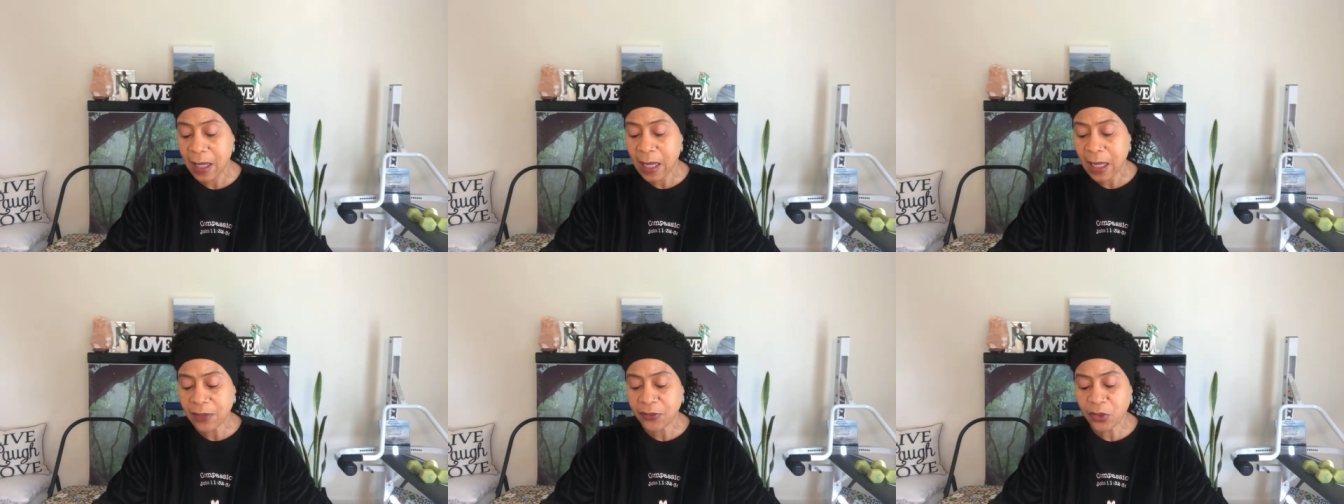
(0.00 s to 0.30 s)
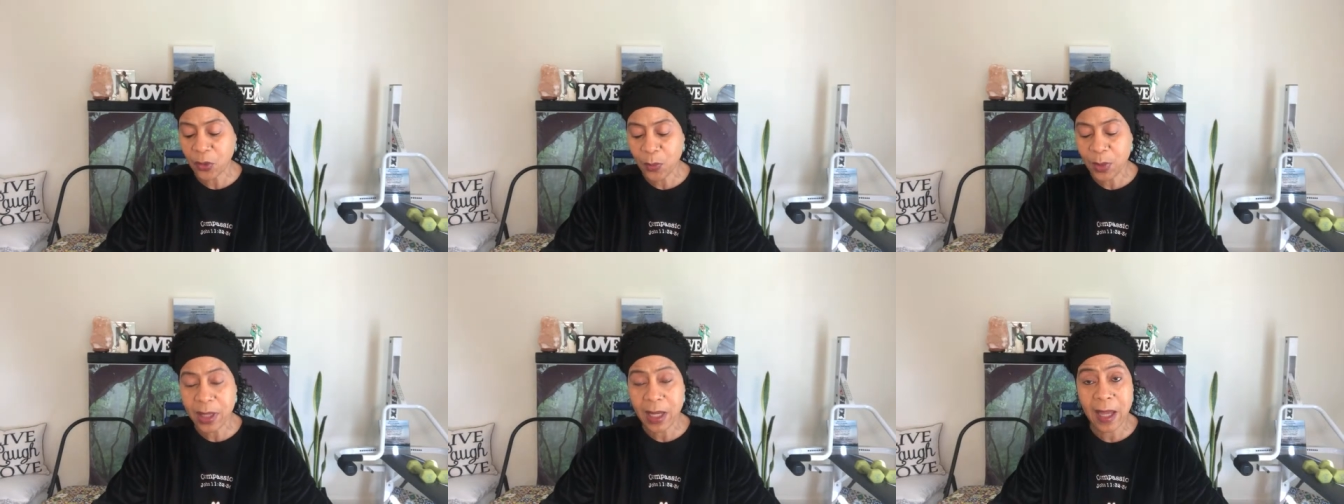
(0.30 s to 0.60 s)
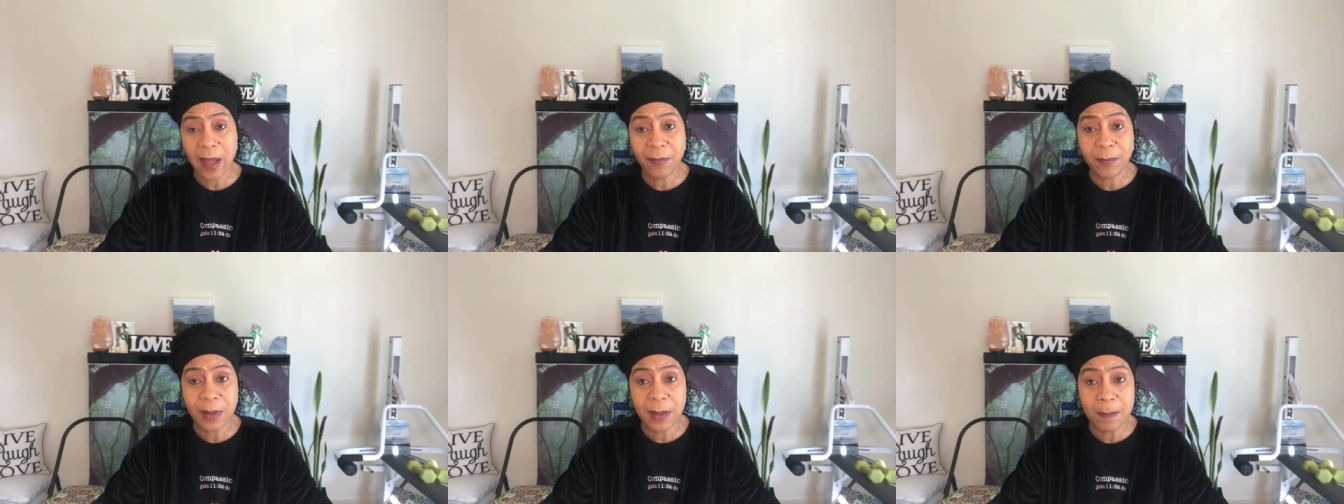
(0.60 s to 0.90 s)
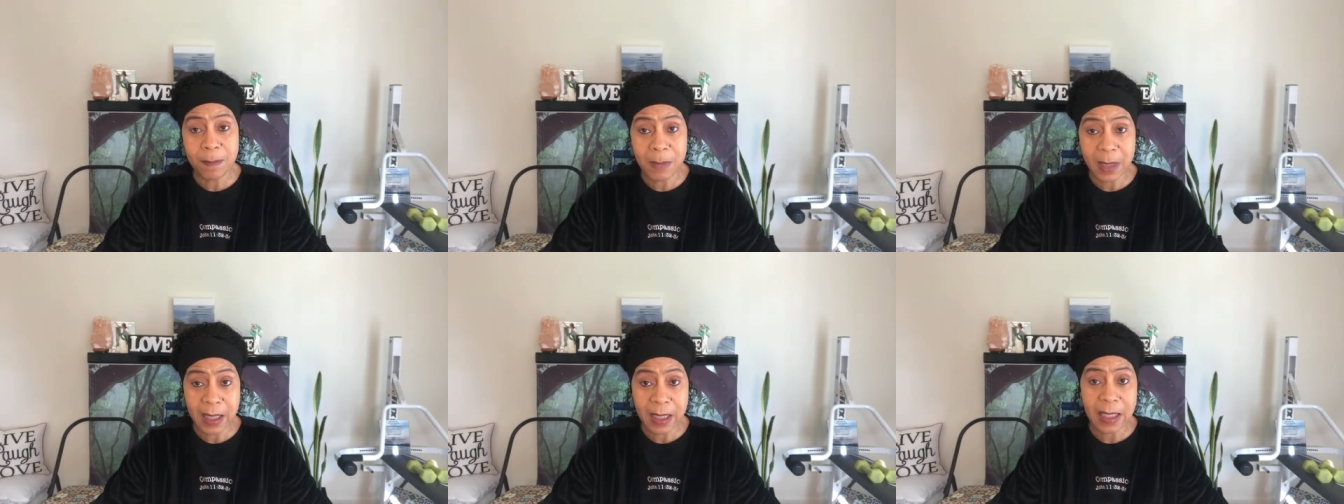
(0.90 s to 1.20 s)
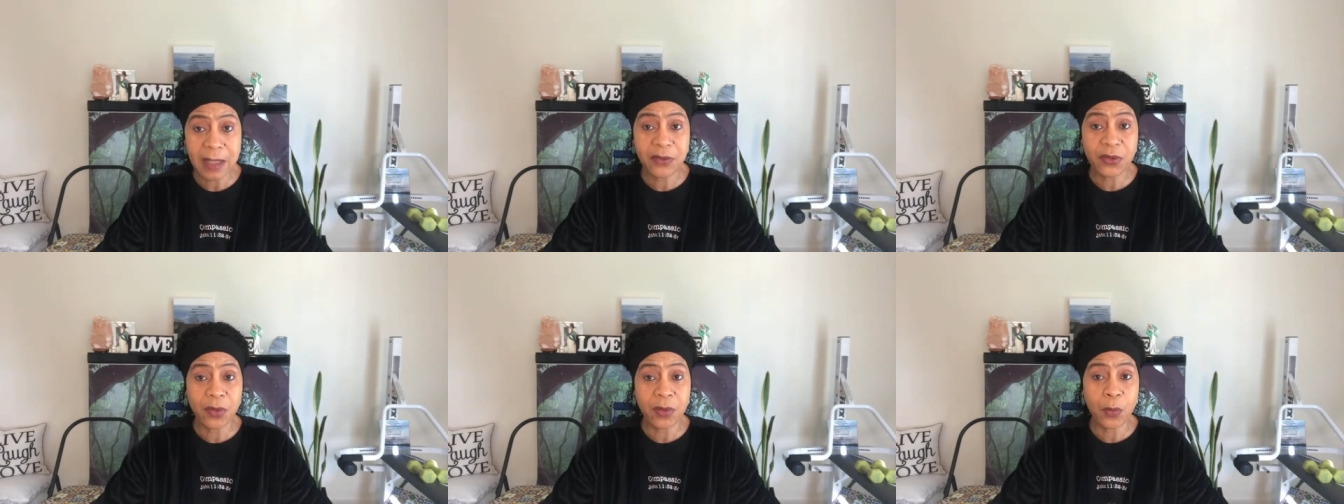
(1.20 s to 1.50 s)
And so we have been
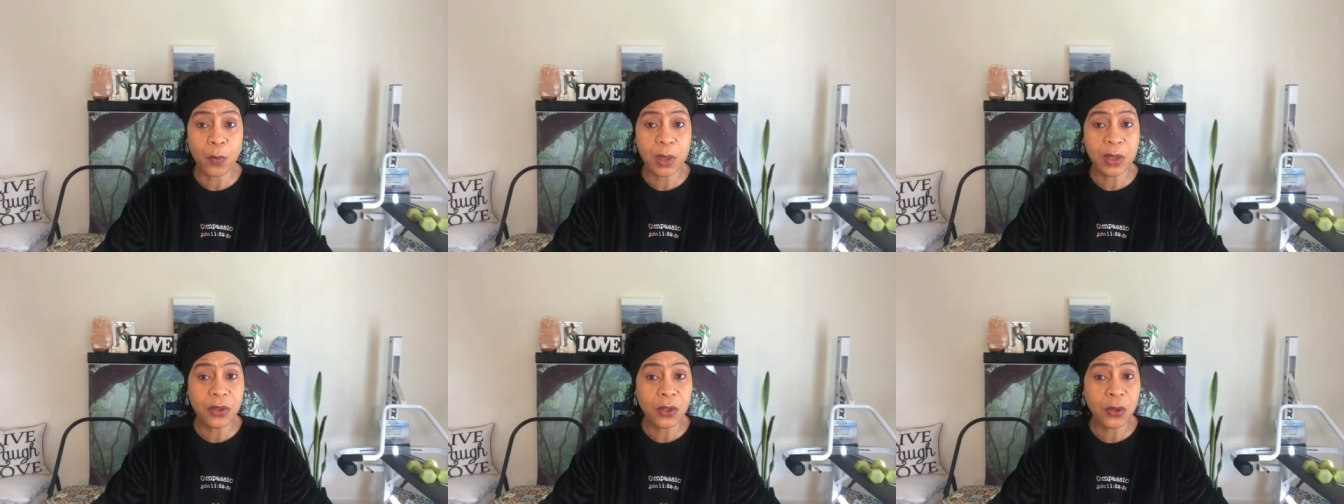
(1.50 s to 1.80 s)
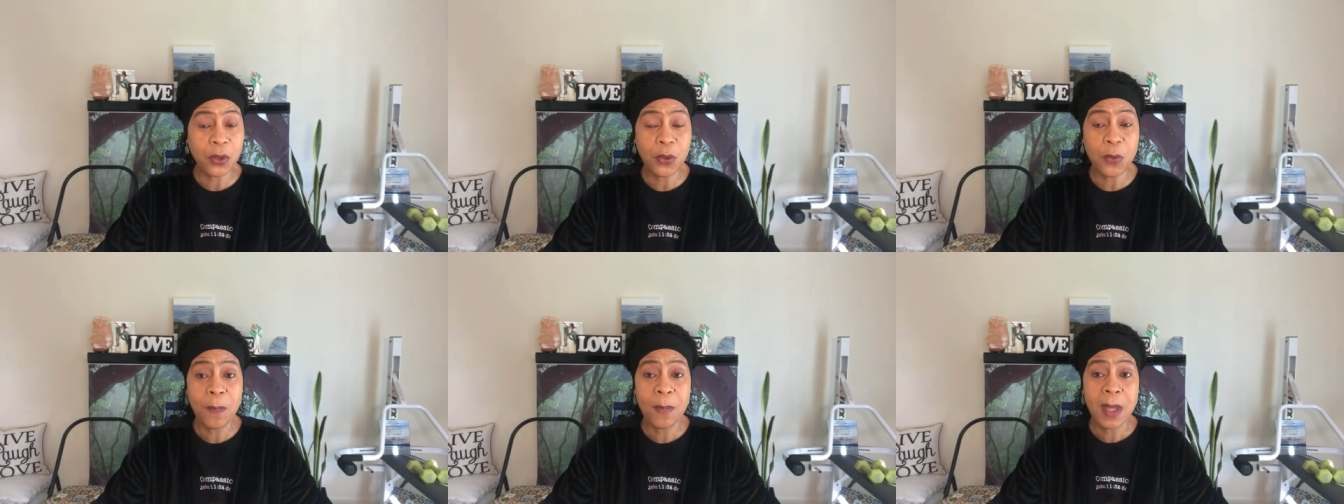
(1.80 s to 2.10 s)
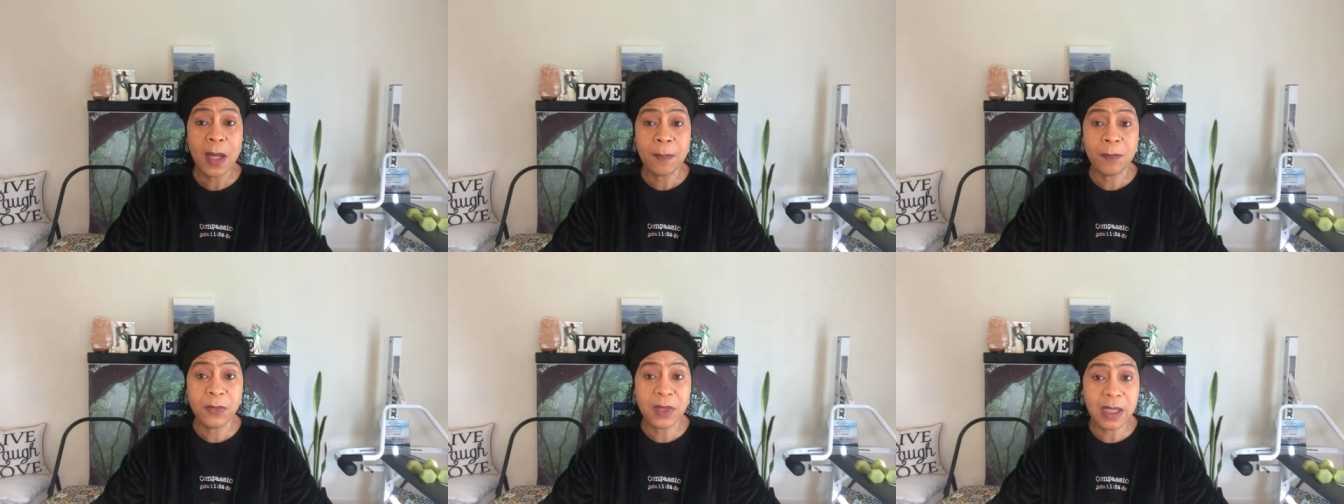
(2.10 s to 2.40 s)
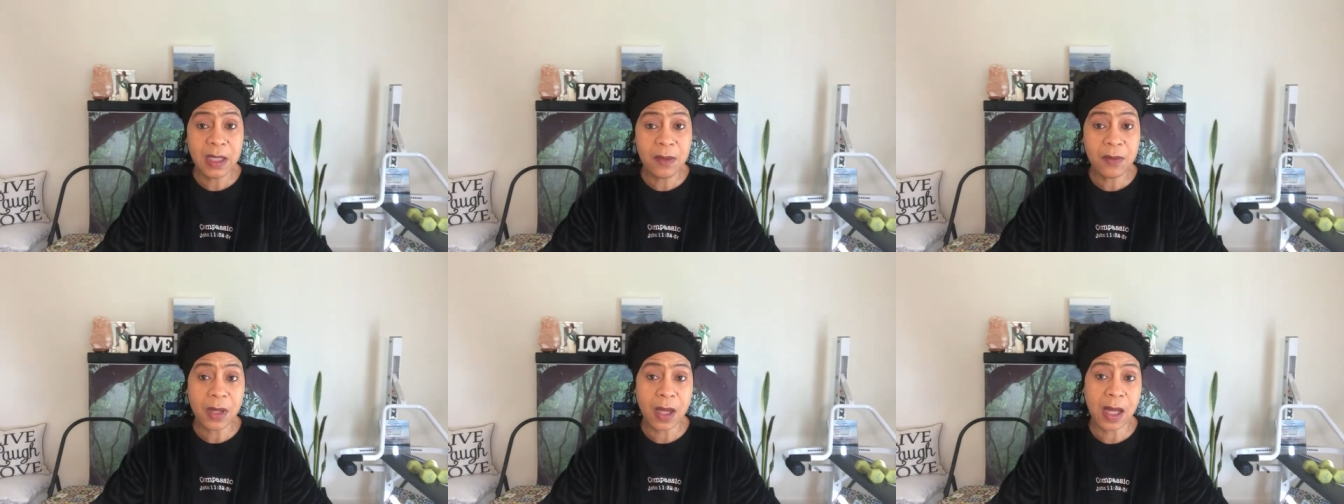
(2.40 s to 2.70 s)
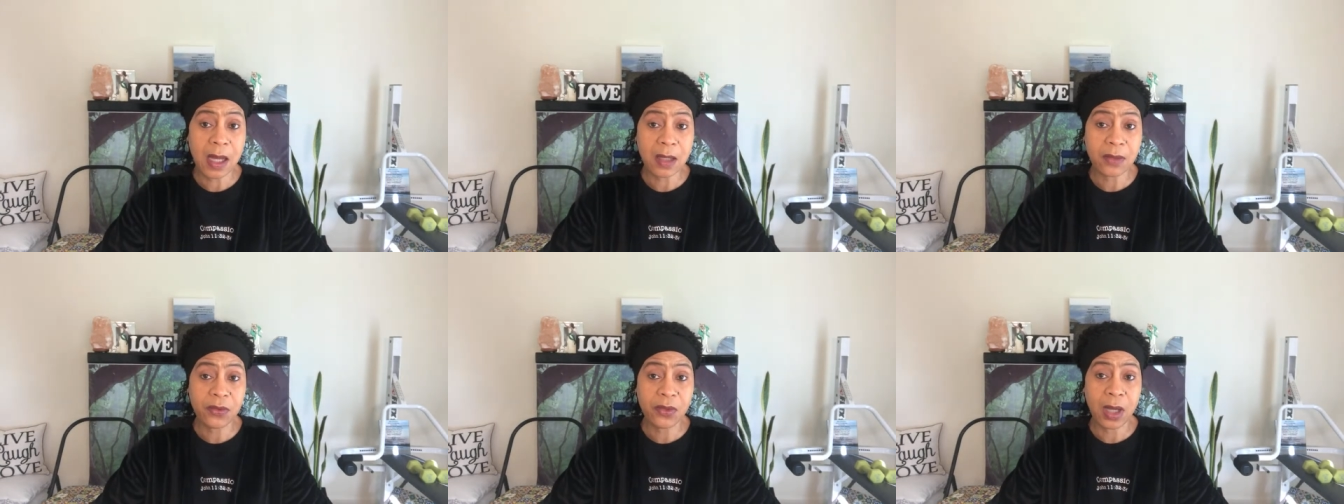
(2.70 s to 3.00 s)
made so that we do
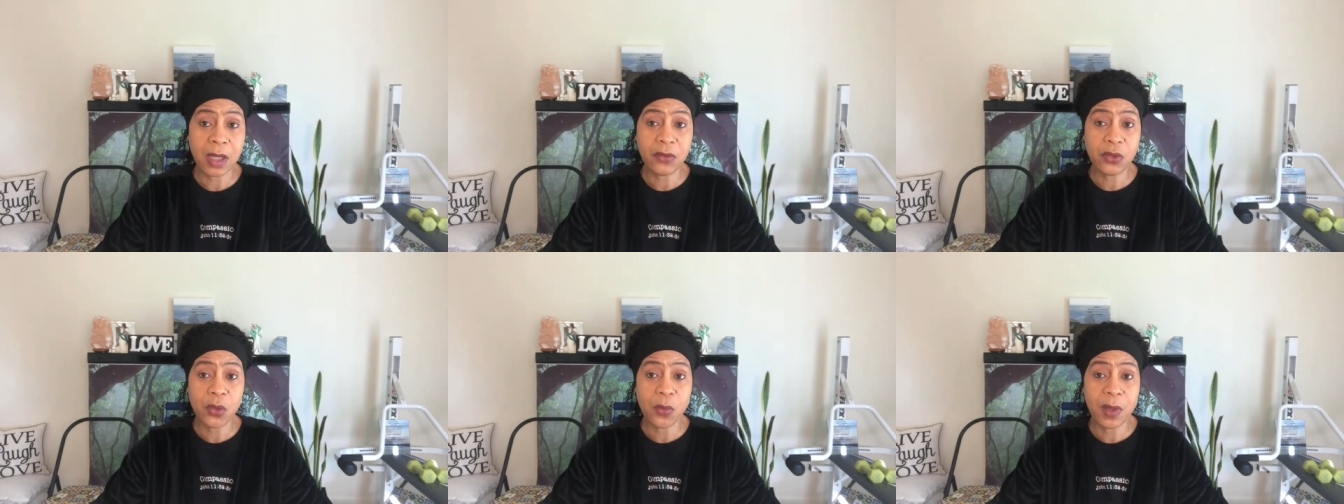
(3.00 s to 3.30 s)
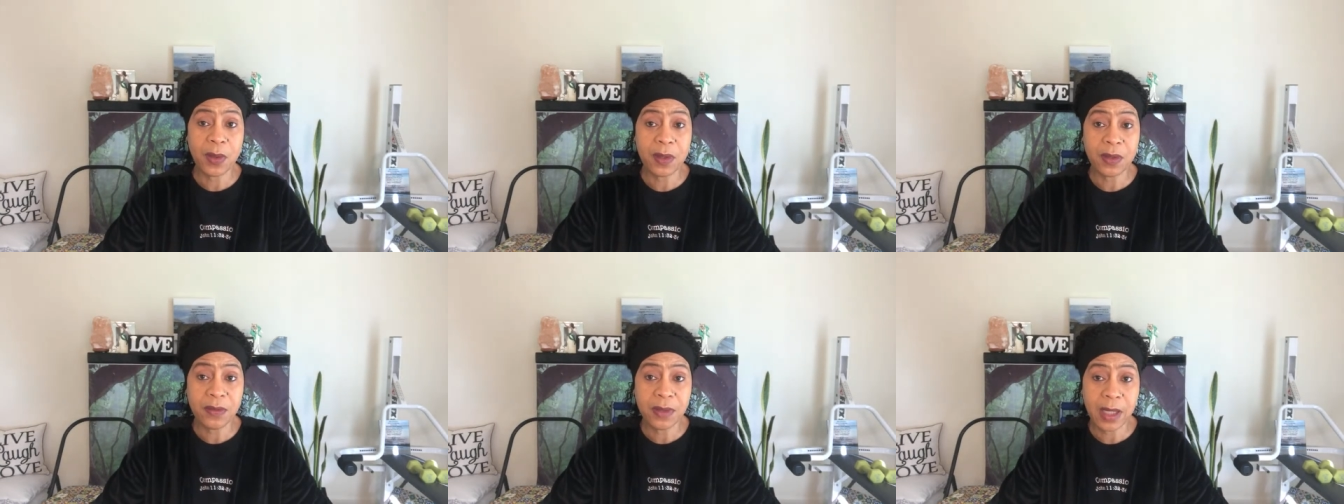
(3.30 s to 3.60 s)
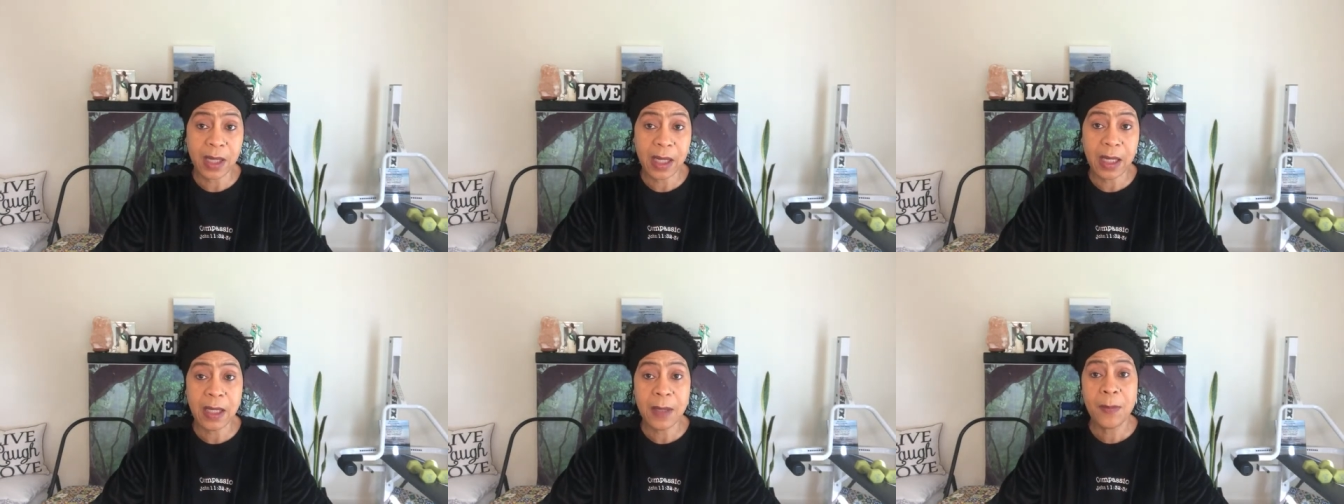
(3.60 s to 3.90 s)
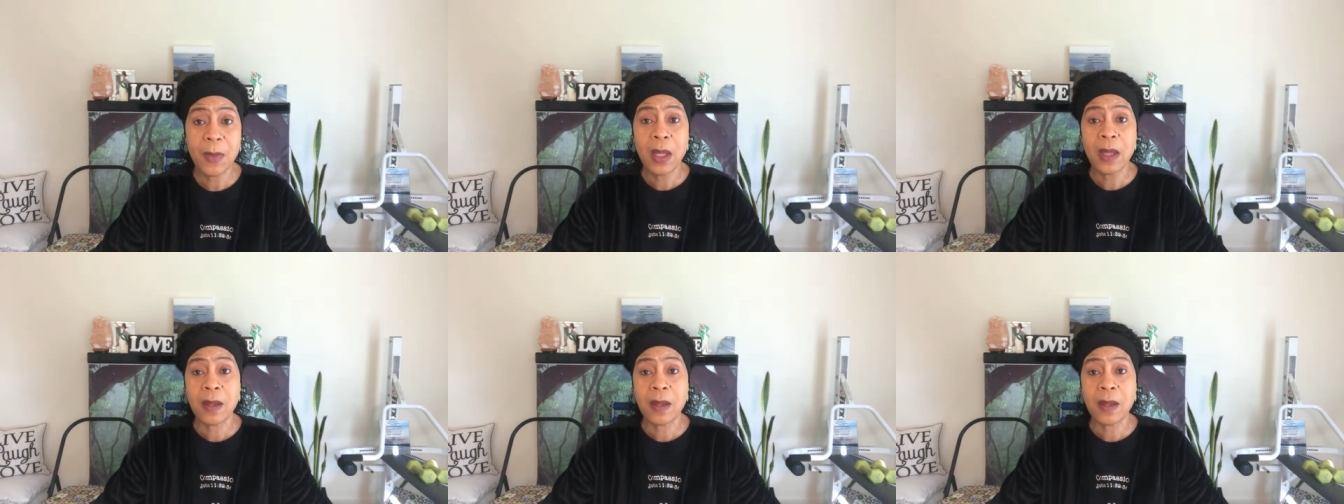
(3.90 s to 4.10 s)
detox during the day.